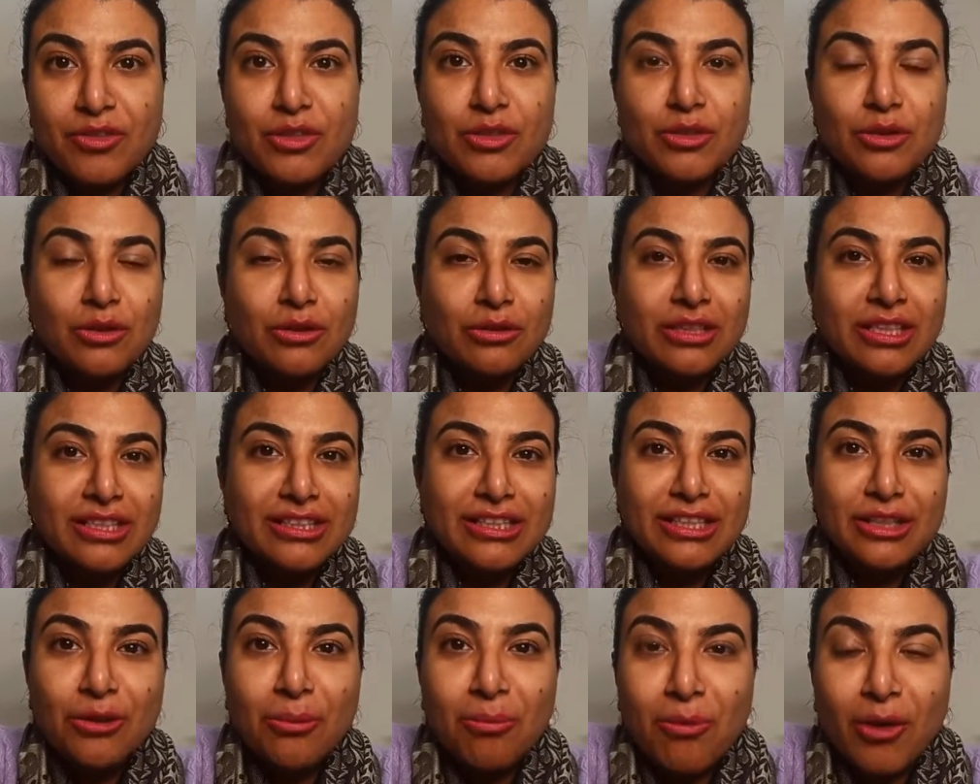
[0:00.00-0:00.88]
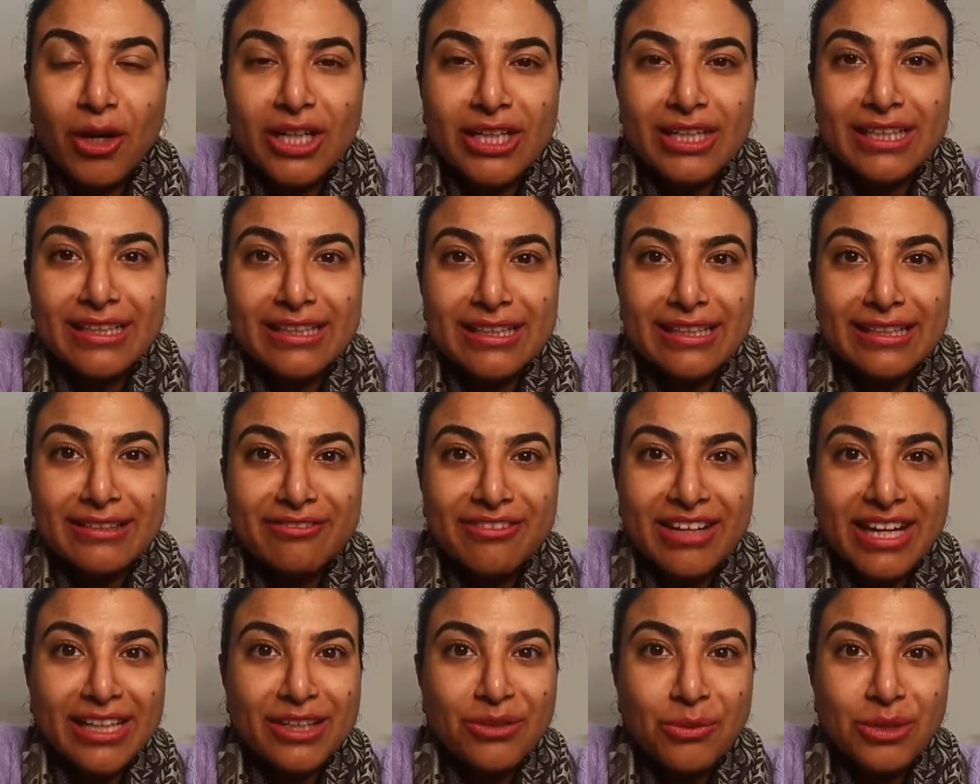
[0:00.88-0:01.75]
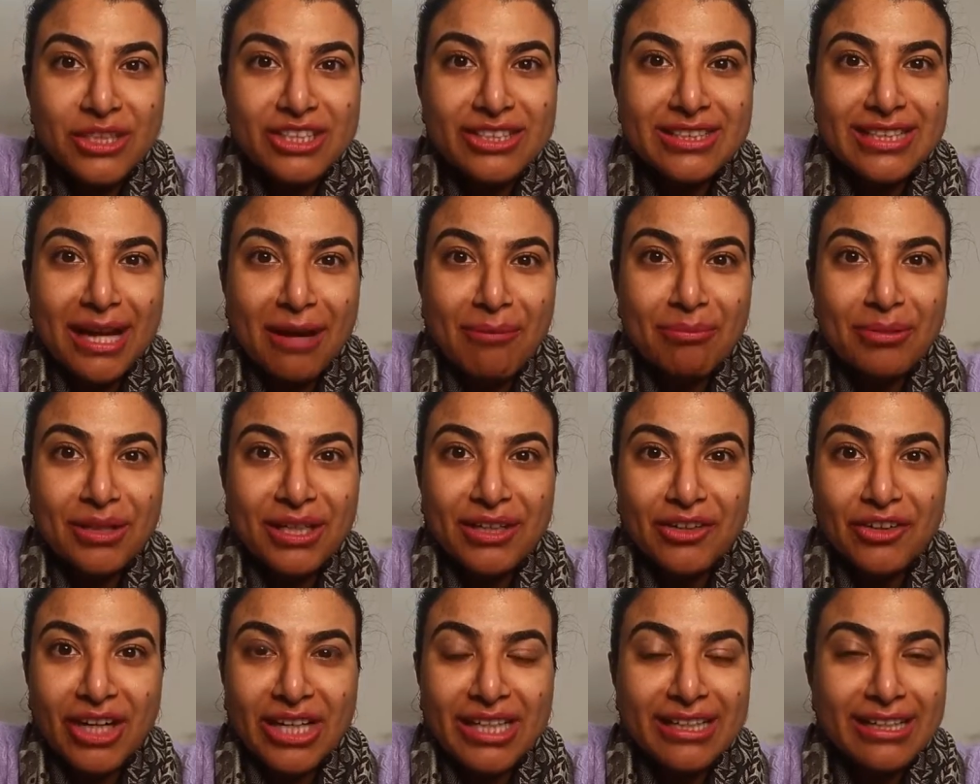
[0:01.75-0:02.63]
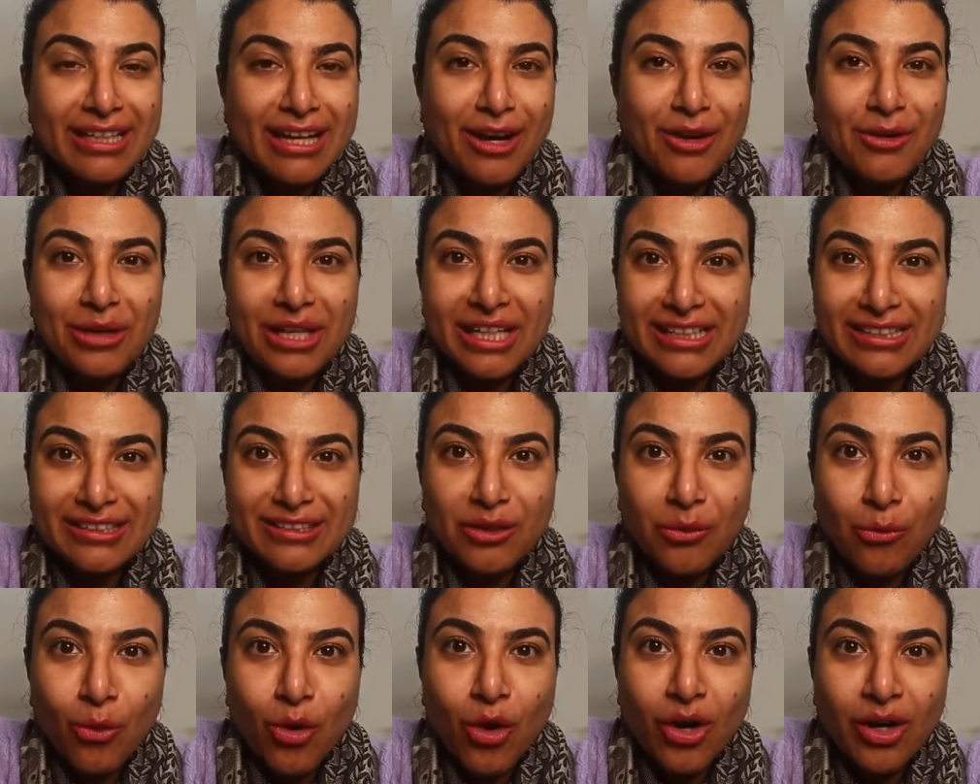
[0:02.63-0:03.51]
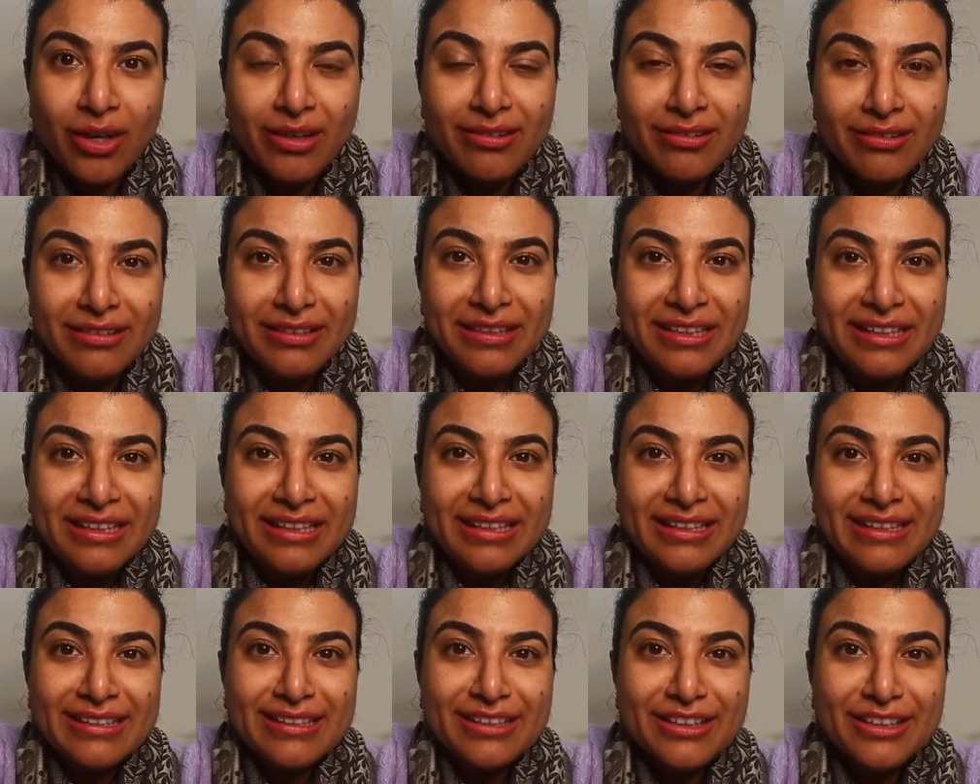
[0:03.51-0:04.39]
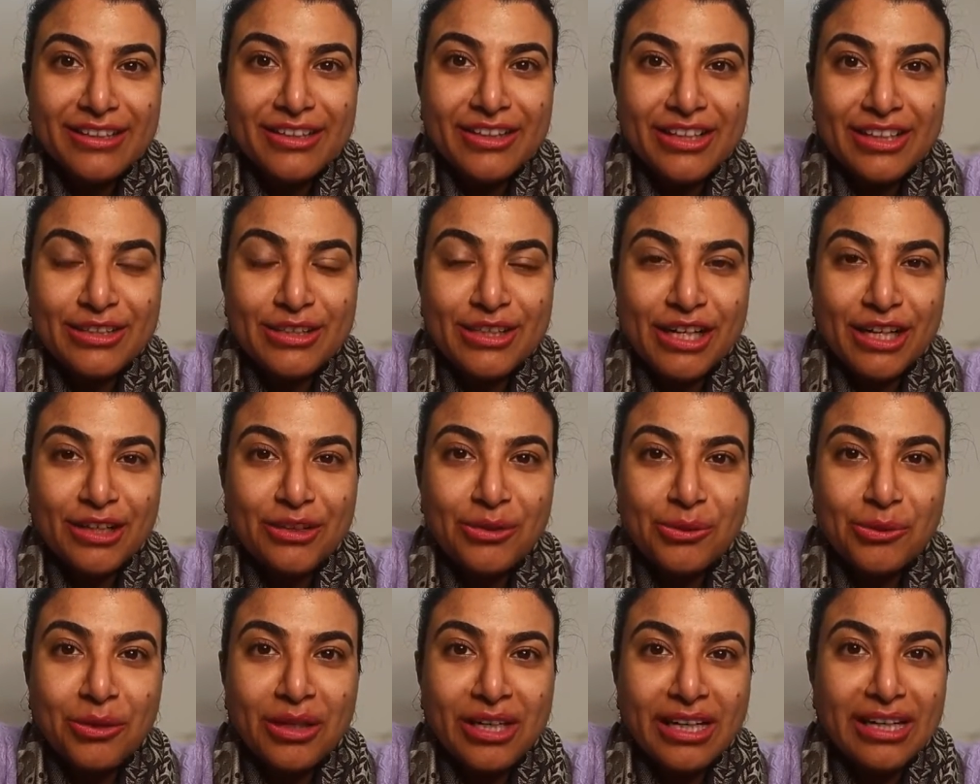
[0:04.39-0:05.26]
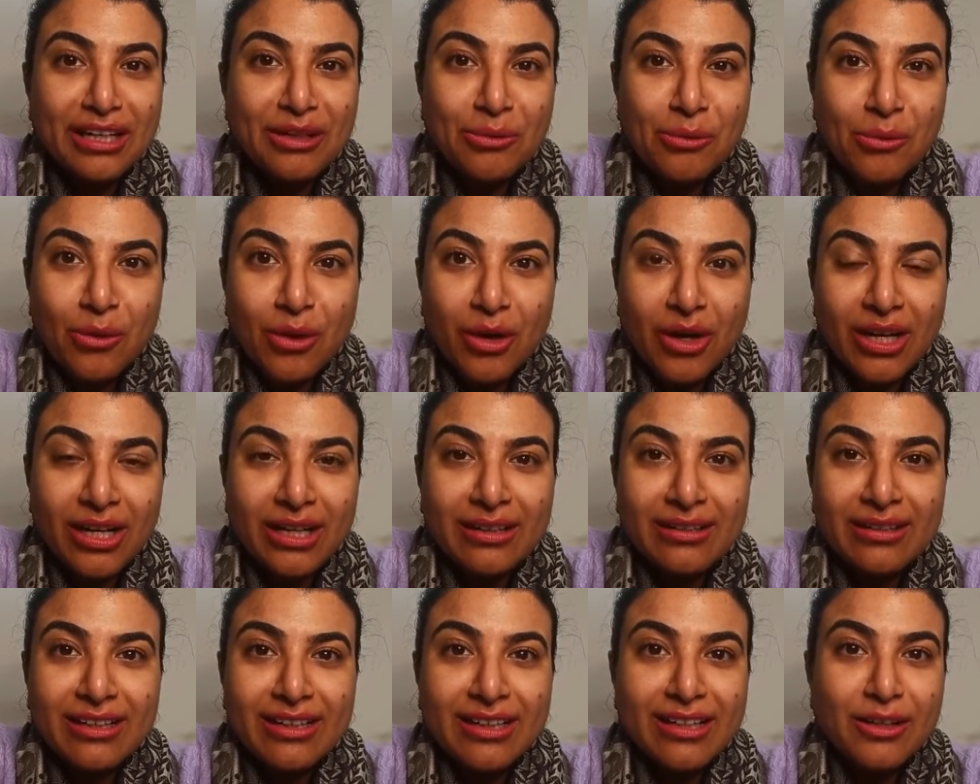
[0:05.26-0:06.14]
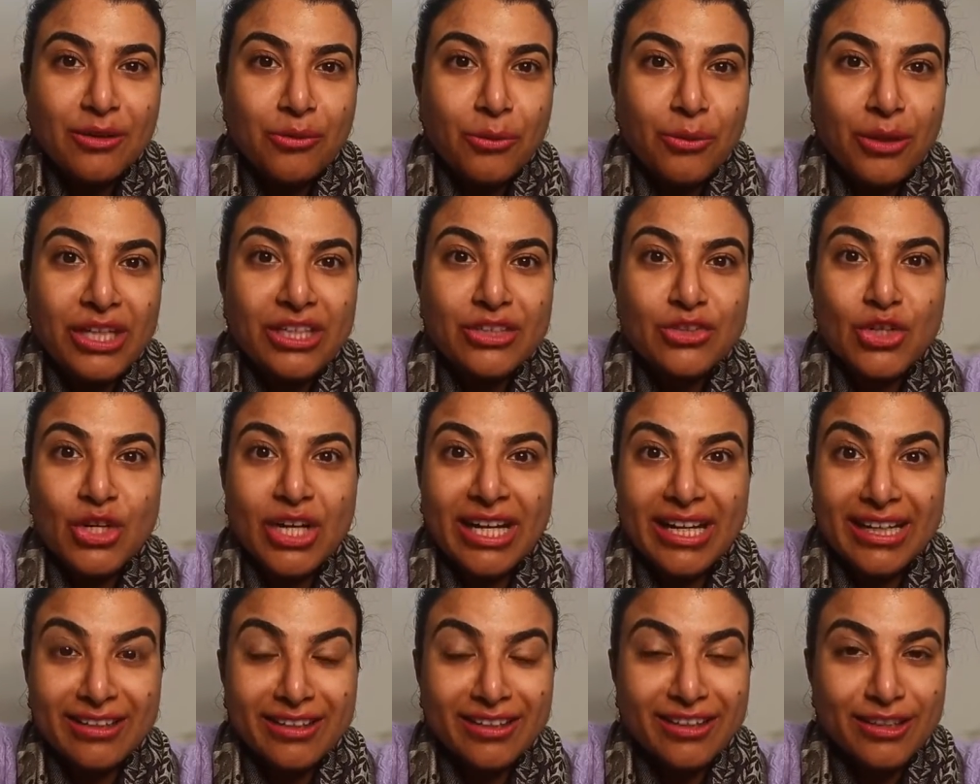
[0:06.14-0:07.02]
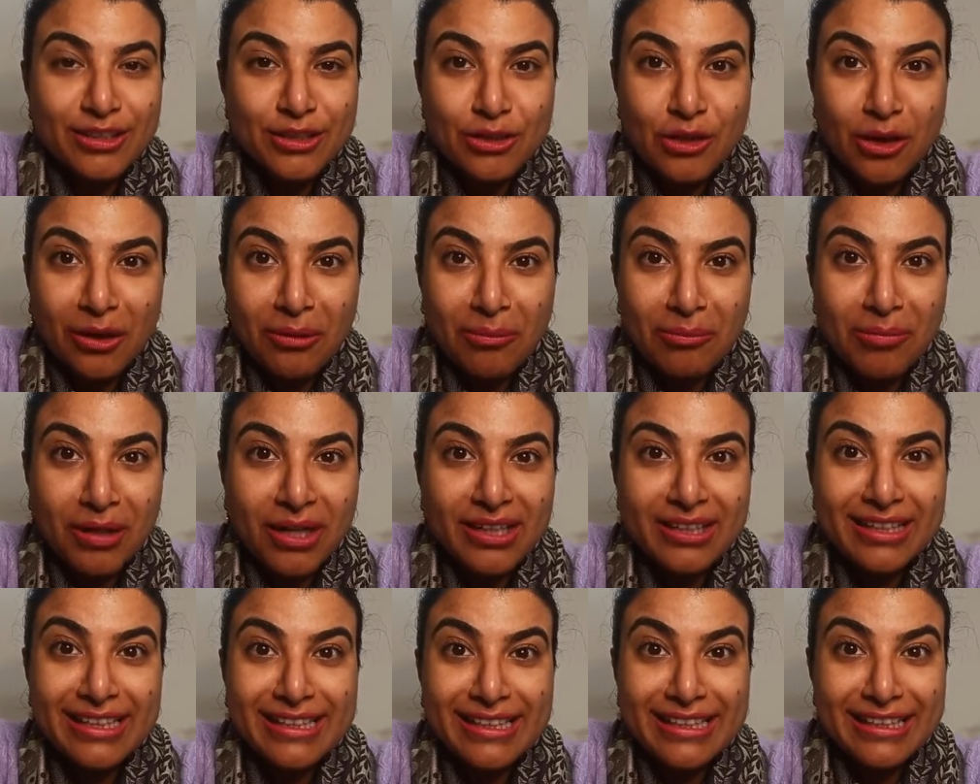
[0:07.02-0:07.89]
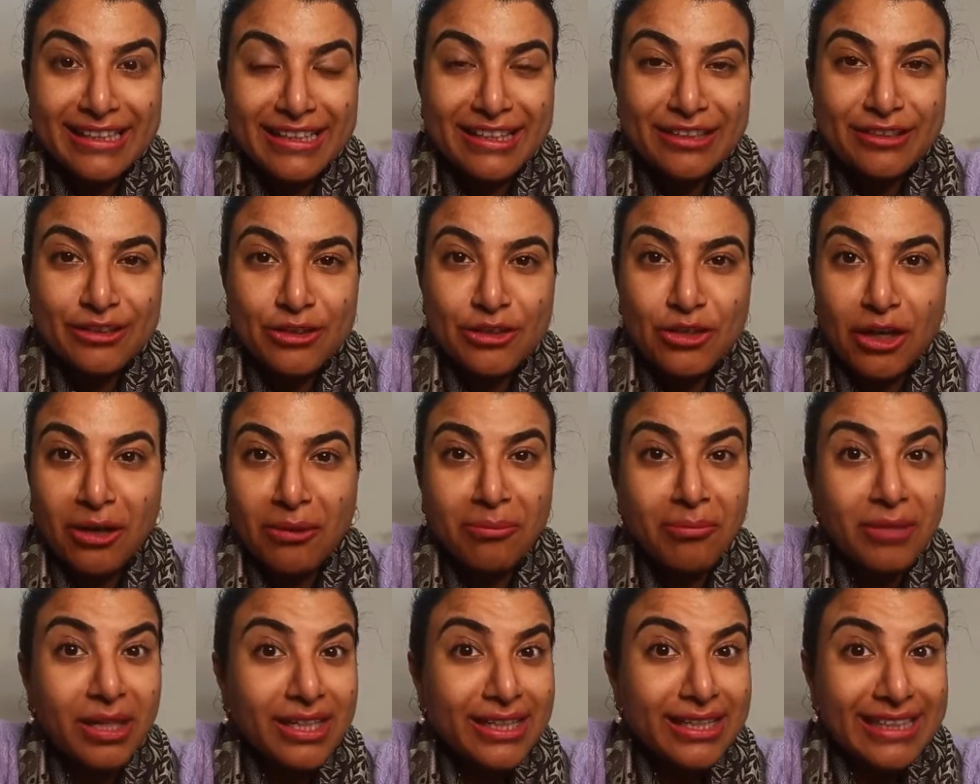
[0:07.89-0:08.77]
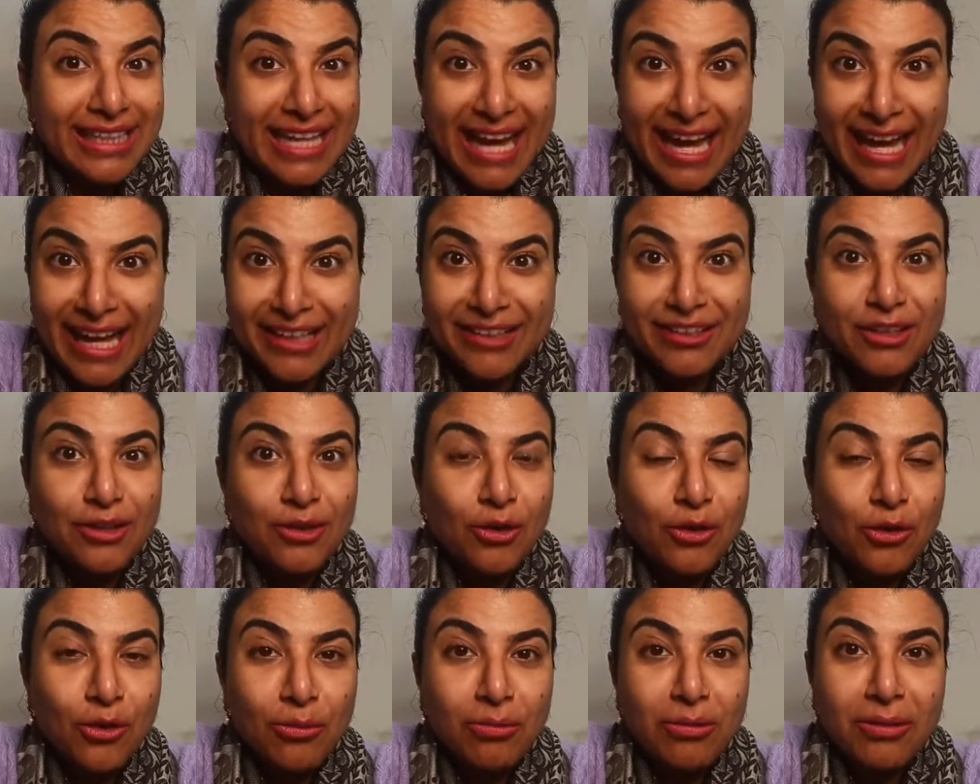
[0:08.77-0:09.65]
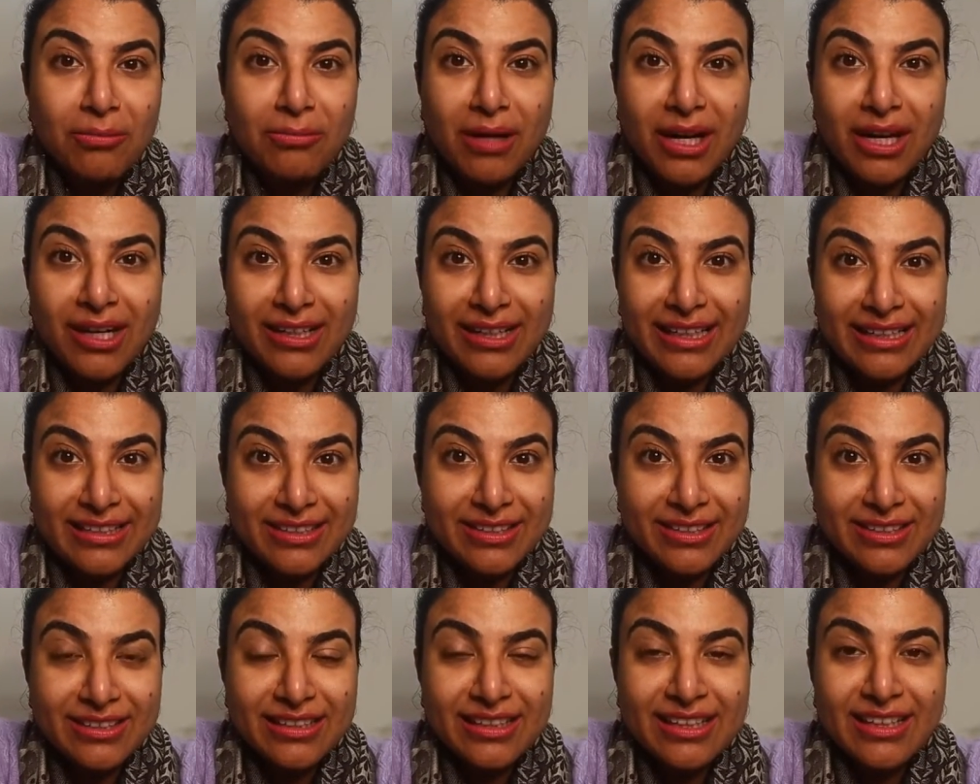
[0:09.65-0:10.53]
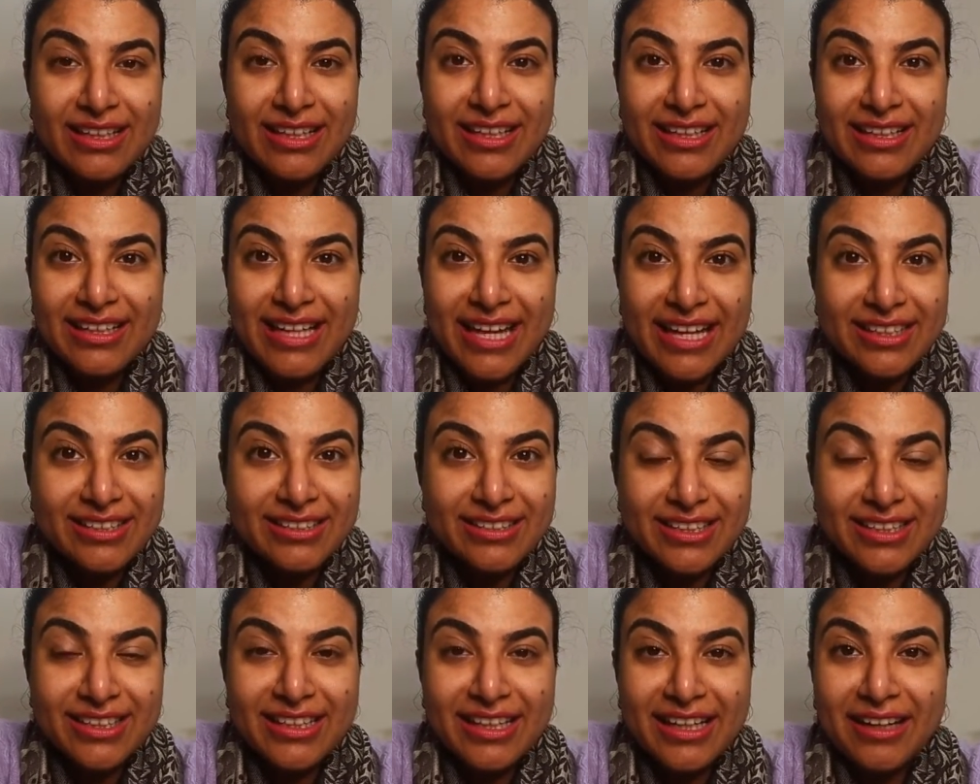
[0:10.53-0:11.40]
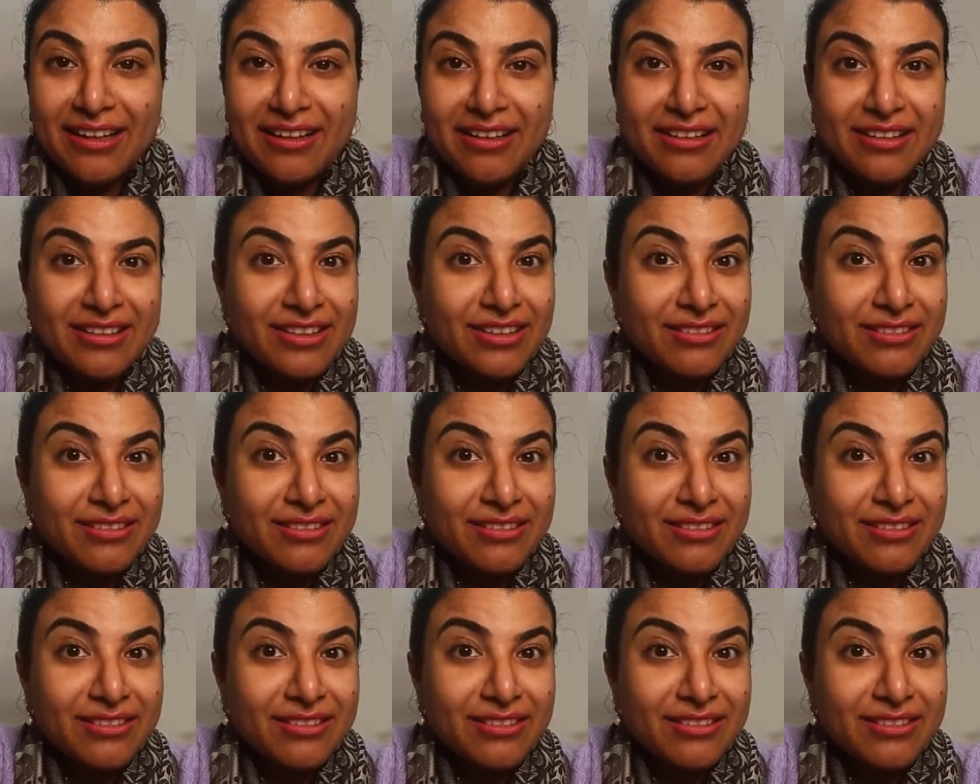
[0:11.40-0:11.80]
So, the geopolitical event which is happening right now is the war, the Russia Ukraine war, which hit the stock market, Indian stock market, and the global markets yesterday